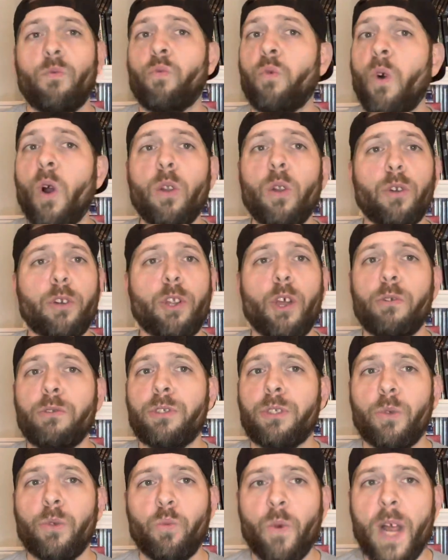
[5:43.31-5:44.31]
roller
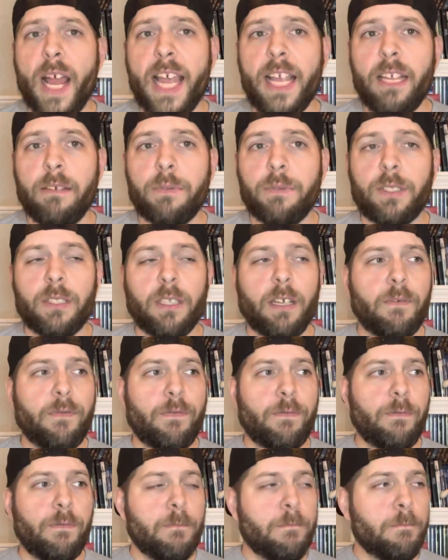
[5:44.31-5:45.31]
coaster waves
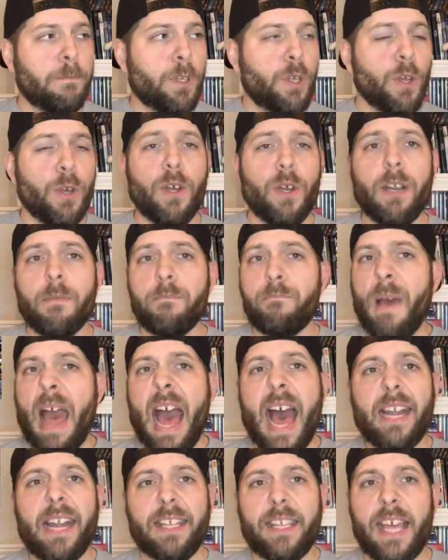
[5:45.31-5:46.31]
of good and
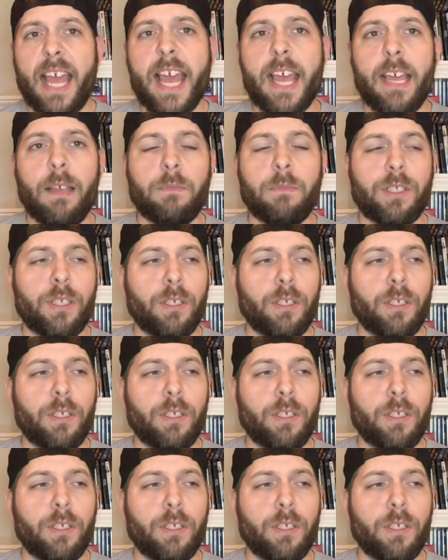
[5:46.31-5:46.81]
bad games.